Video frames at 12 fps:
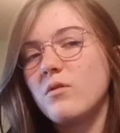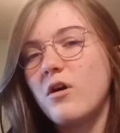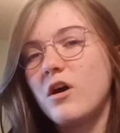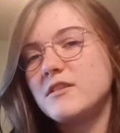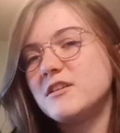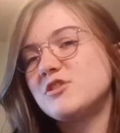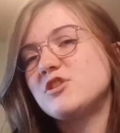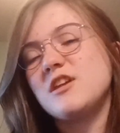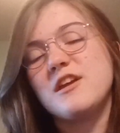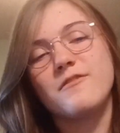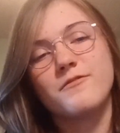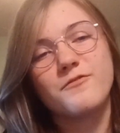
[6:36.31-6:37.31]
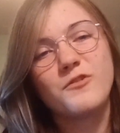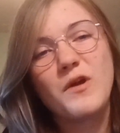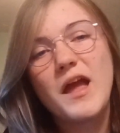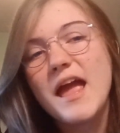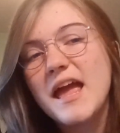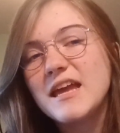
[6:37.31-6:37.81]
auditioning for
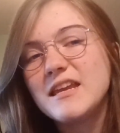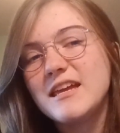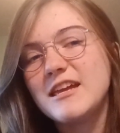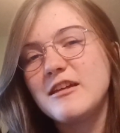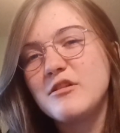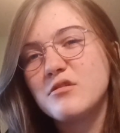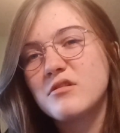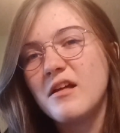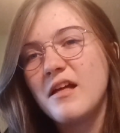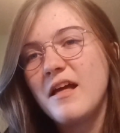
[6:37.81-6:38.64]
Hades